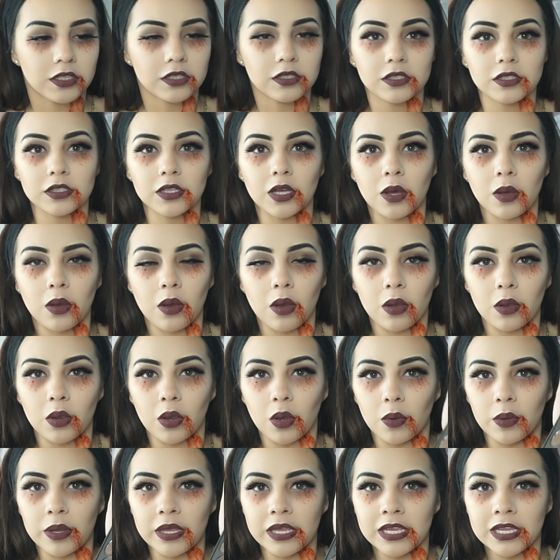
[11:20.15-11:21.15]
So
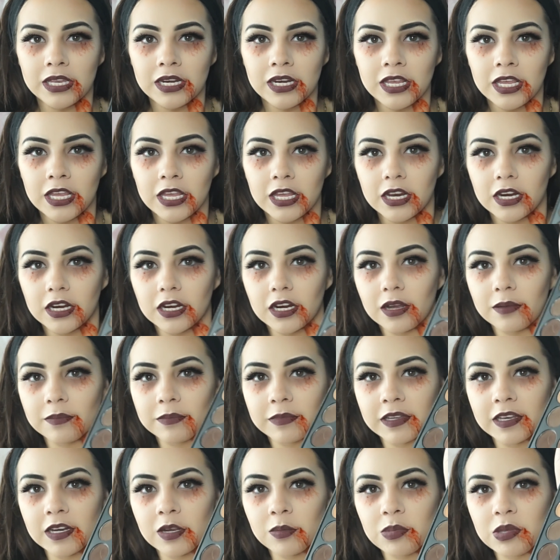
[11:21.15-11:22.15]
going in here,
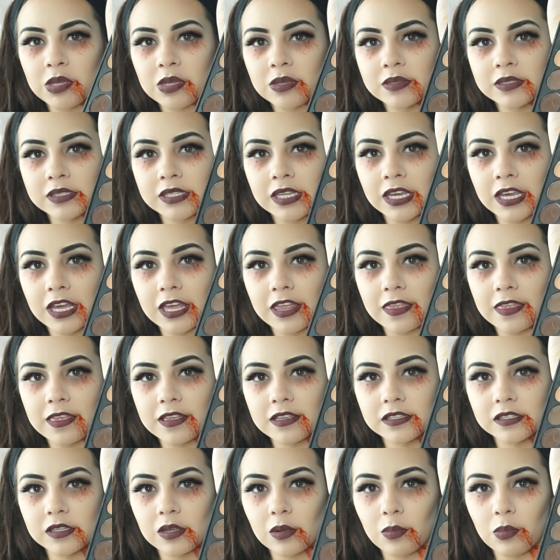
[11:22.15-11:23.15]
I'm going to be using
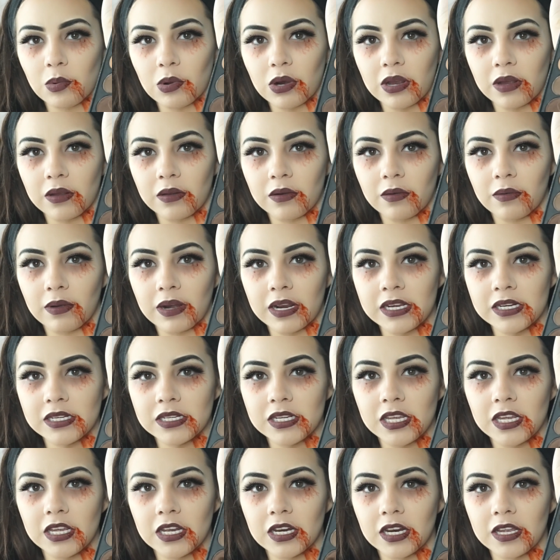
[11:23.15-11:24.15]
this brown right
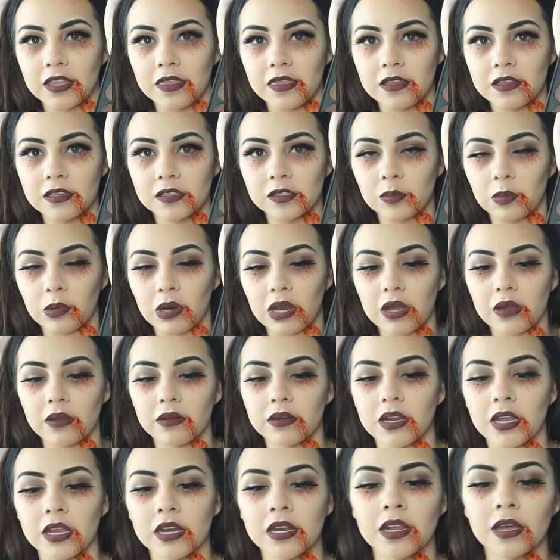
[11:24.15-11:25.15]
here and this
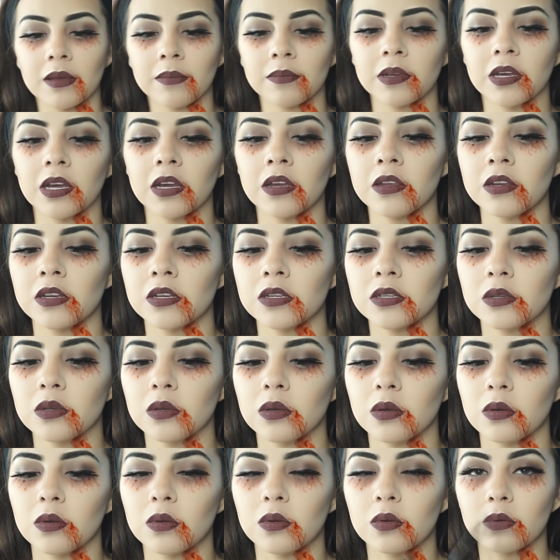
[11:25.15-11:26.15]
brown. And I'm going
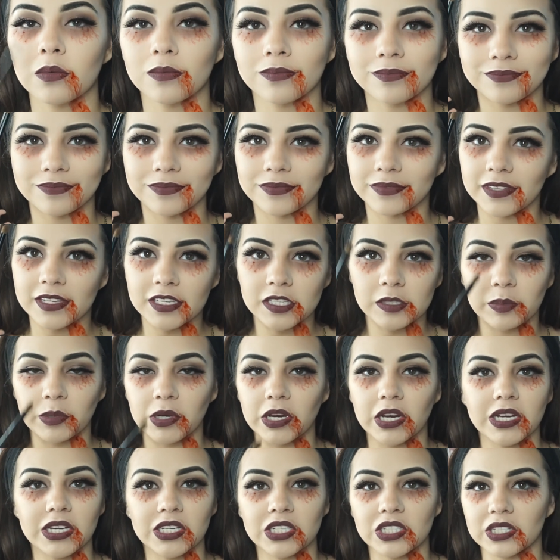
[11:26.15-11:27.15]
to, this
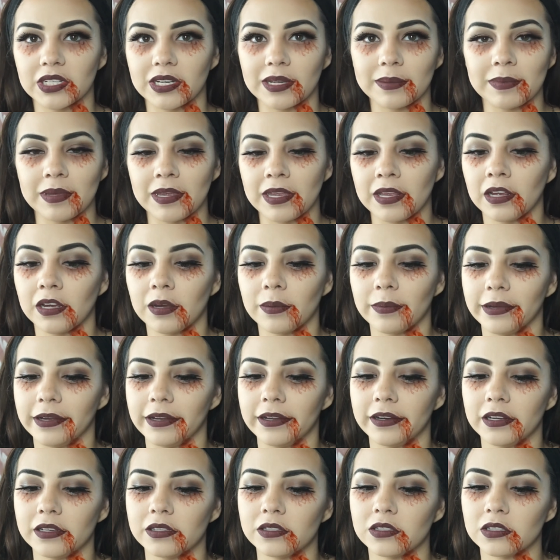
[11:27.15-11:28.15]
brush, I mean, come
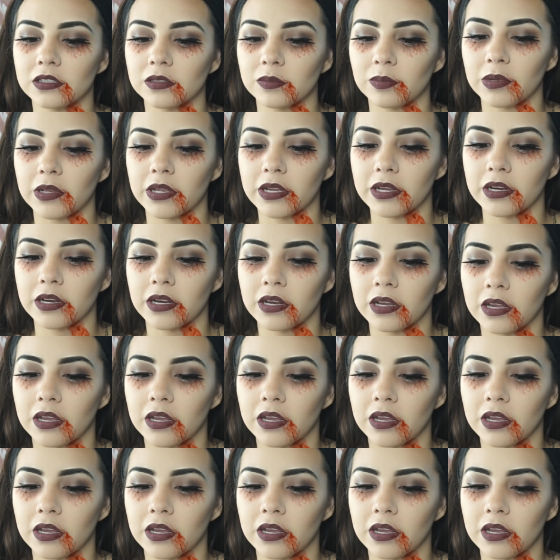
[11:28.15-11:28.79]
on, it's just blood.